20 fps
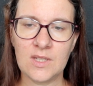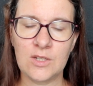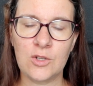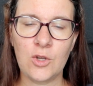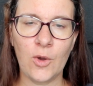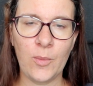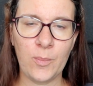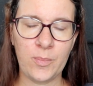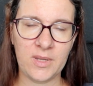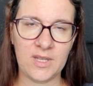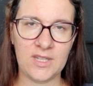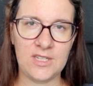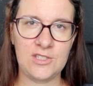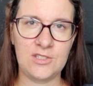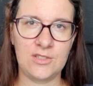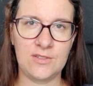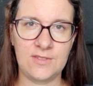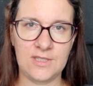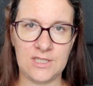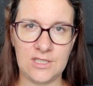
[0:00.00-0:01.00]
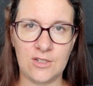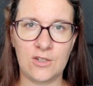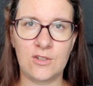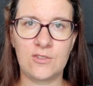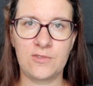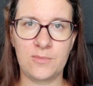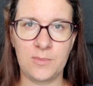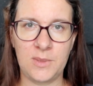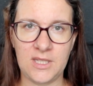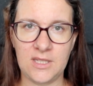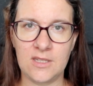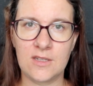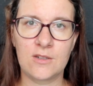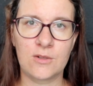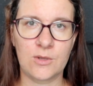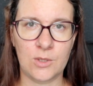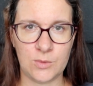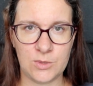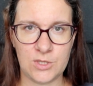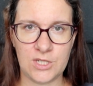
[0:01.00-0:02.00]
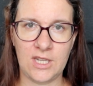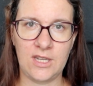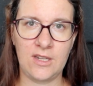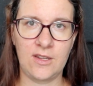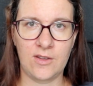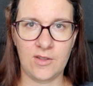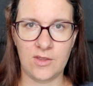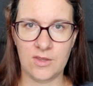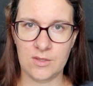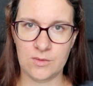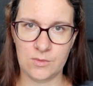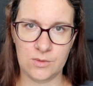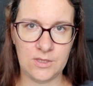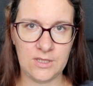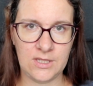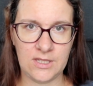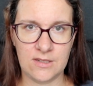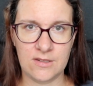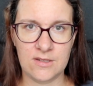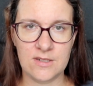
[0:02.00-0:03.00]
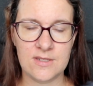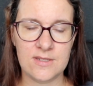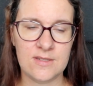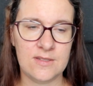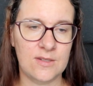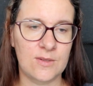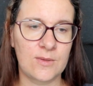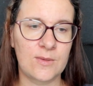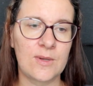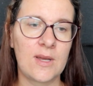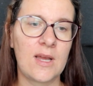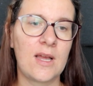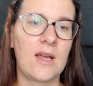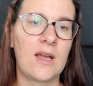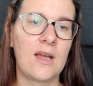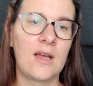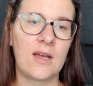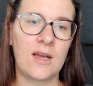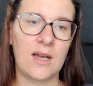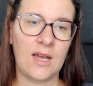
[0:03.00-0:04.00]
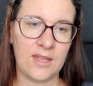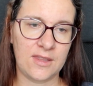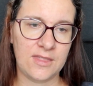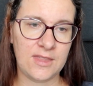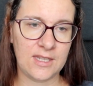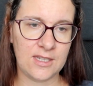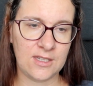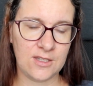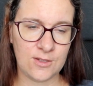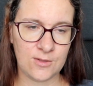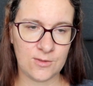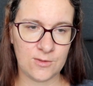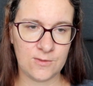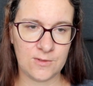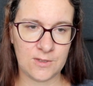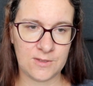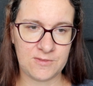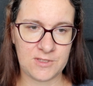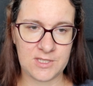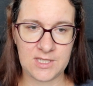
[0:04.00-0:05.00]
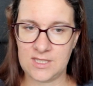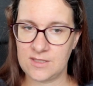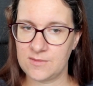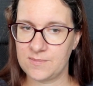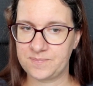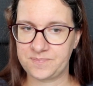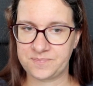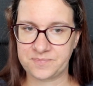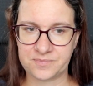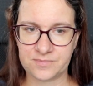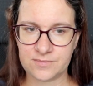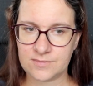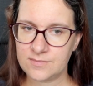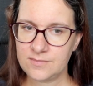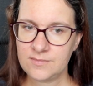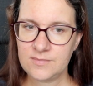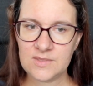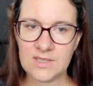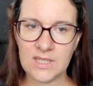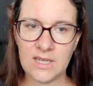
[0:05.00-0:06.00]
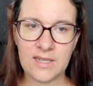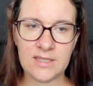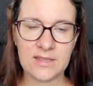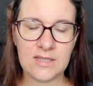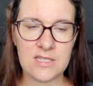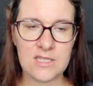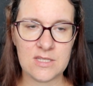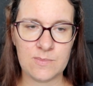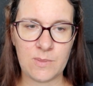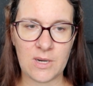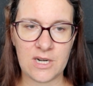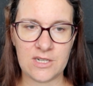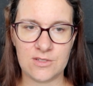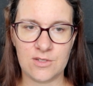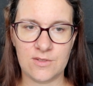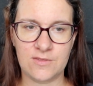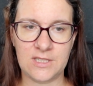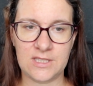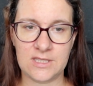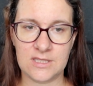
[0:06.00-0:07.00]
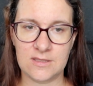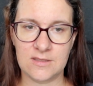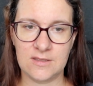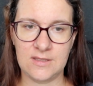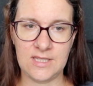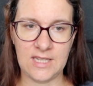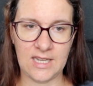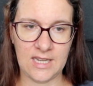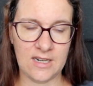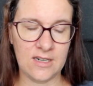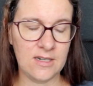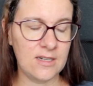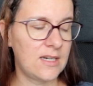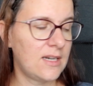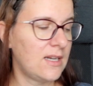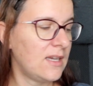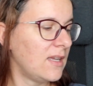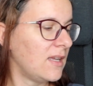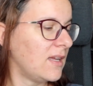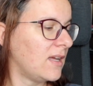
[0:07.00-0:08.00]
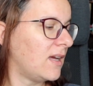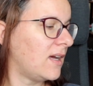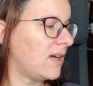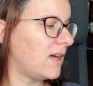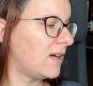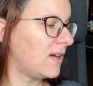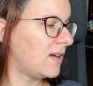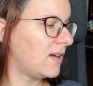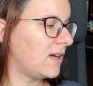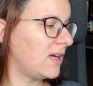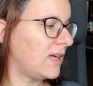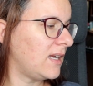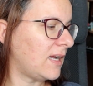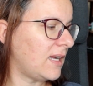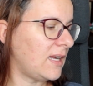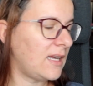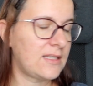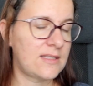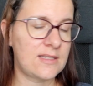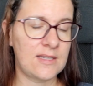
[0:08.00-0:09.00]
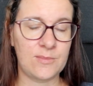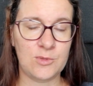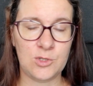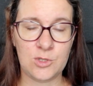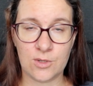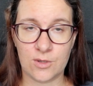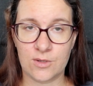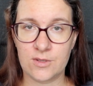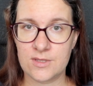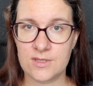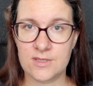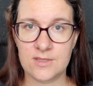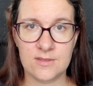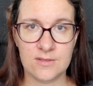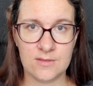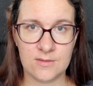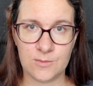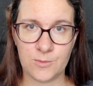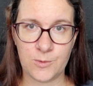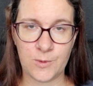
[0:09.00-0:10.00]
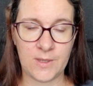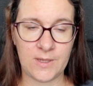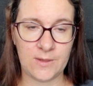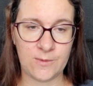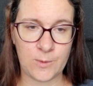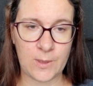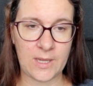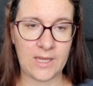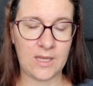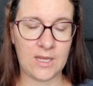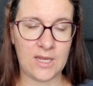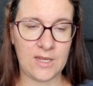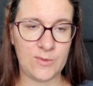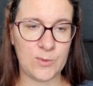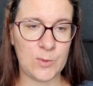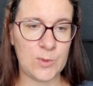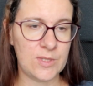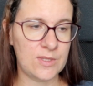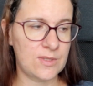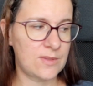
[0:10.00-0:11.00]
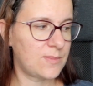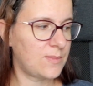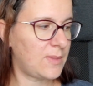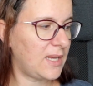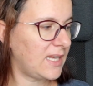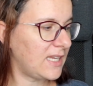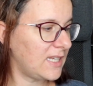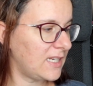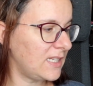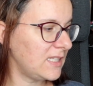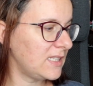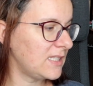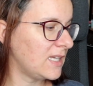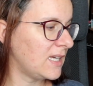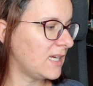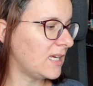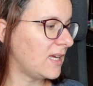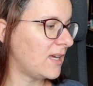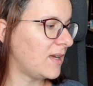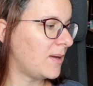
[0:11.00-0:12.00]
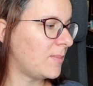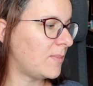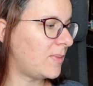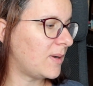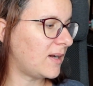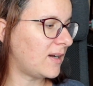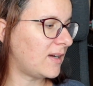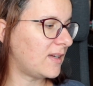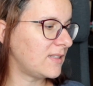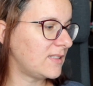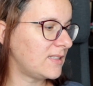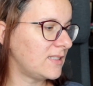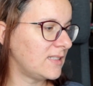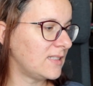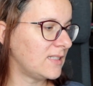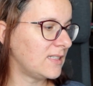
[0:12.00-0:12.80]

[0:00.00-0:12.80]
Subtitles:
compilation video of me crocheting through the years, so I think you have seen at least parts of it there. And I had some shorts while I was making it, but